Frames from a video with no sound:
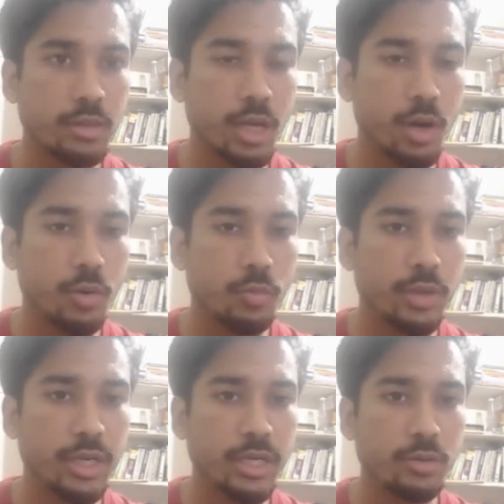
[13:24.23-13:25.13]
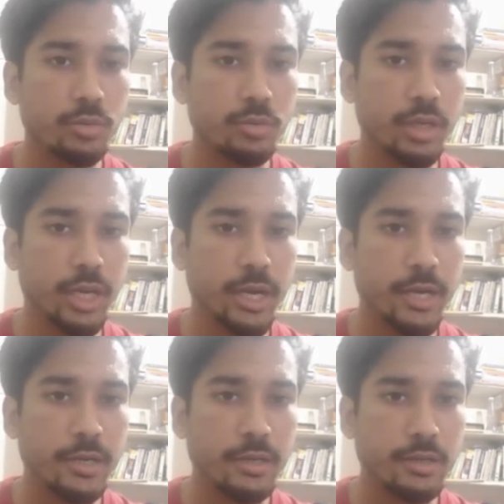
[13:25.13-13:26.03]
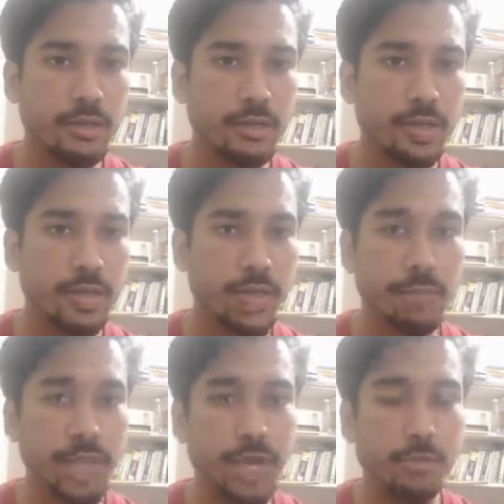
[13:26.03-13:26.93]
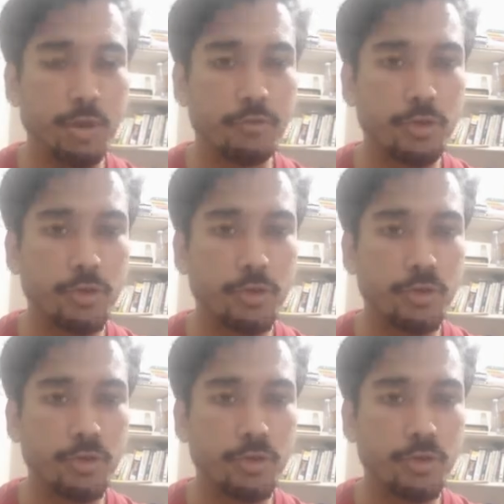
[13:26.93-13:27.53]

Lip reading: Now we need to create the API endpoint for it.